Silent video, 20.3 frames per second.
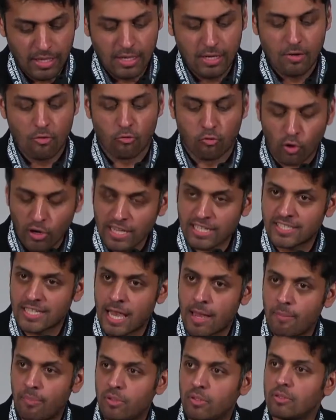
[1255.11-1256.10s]
For
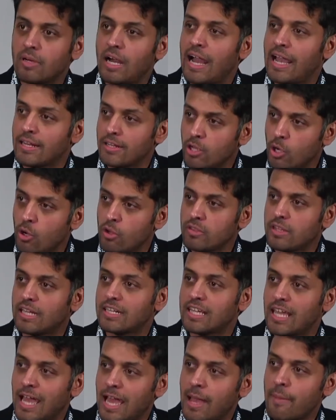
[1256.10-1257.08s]
example, I know that
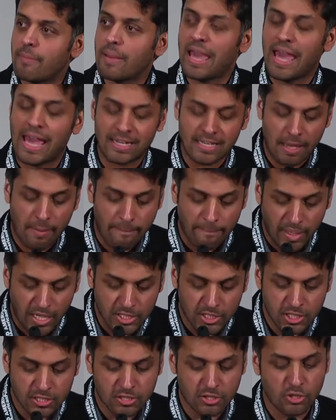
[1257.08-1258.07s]
CAP had a
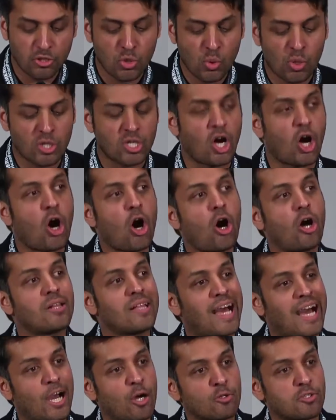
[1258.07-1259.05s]
budget to do an
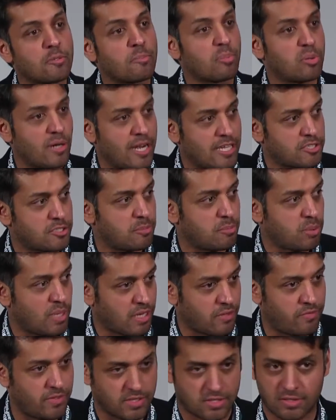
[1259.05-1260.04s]
all-out press
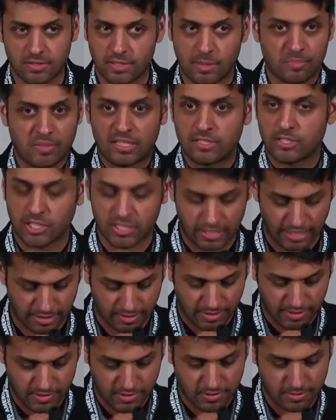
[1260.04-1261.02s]
breakfast, something just like
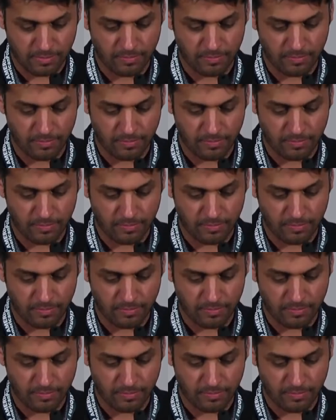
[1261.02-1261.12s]
this.